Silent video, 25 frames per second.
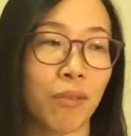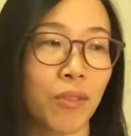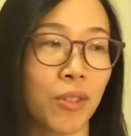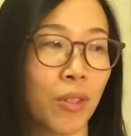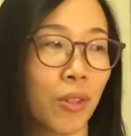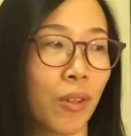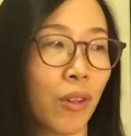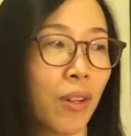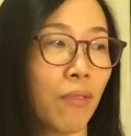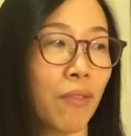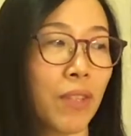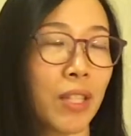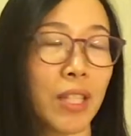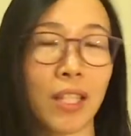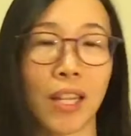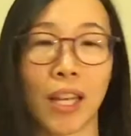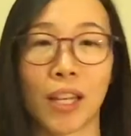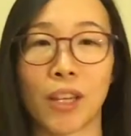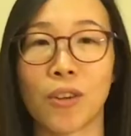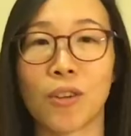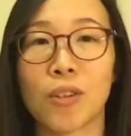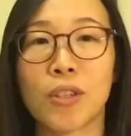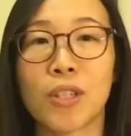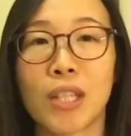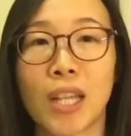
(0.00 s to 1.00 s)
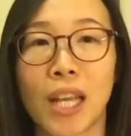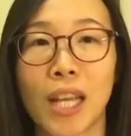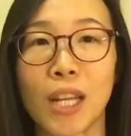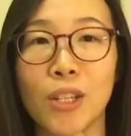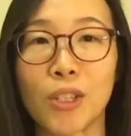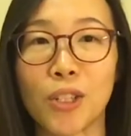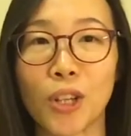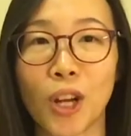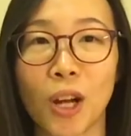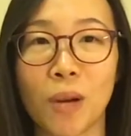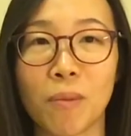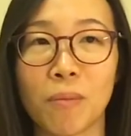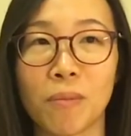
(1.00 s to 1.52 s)
So it's like your day
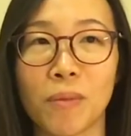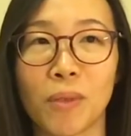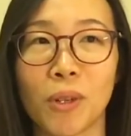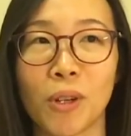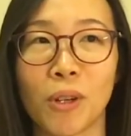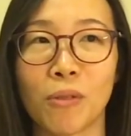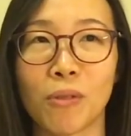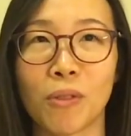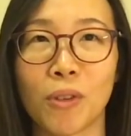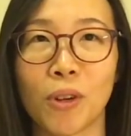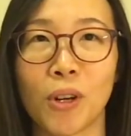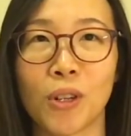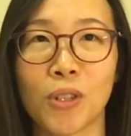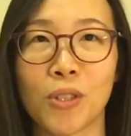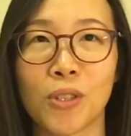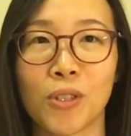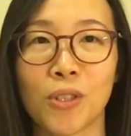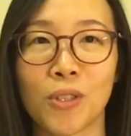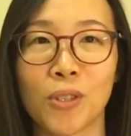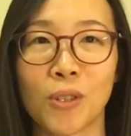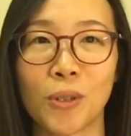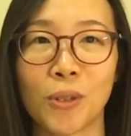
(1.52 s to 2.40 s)
job, of course,